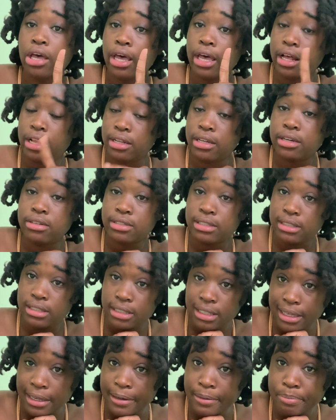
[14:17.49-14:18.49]

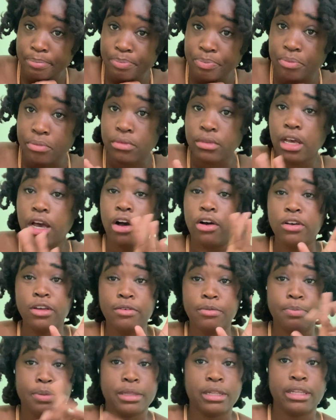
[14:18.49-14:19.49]
LLC. I'll
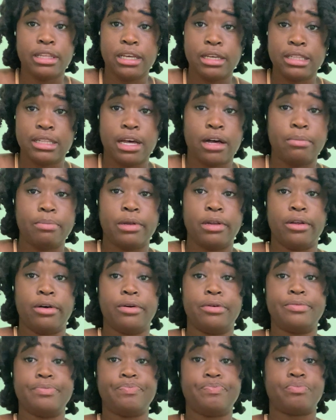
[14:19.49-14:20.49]
even put the link down
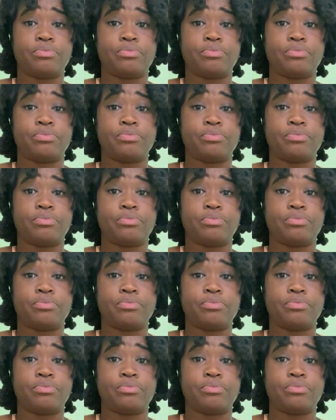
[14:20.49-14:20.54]
below.